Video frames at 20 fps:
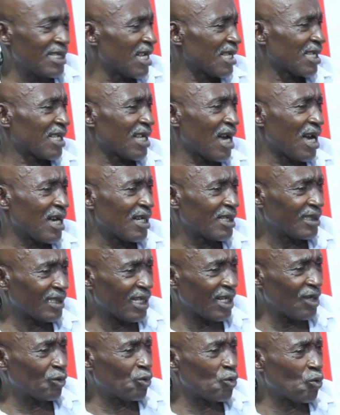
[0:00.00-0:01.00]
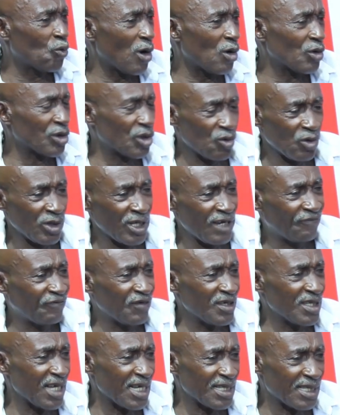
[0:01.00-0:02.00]
Nyaska, nine to come, so yeah,
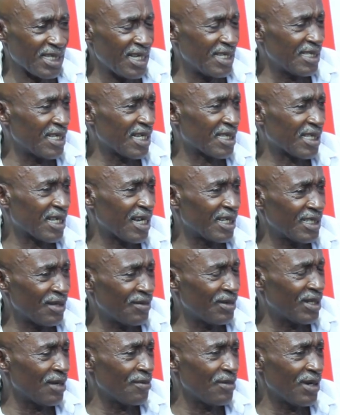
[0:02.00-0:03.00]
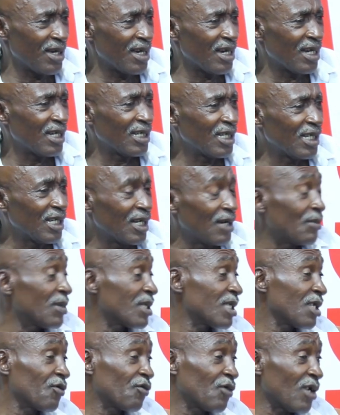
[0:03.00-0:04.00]
Fraser, I say, Nyaska, giving a bear, you
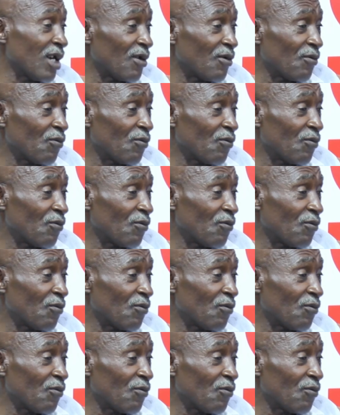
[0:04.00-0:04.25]
see, sure.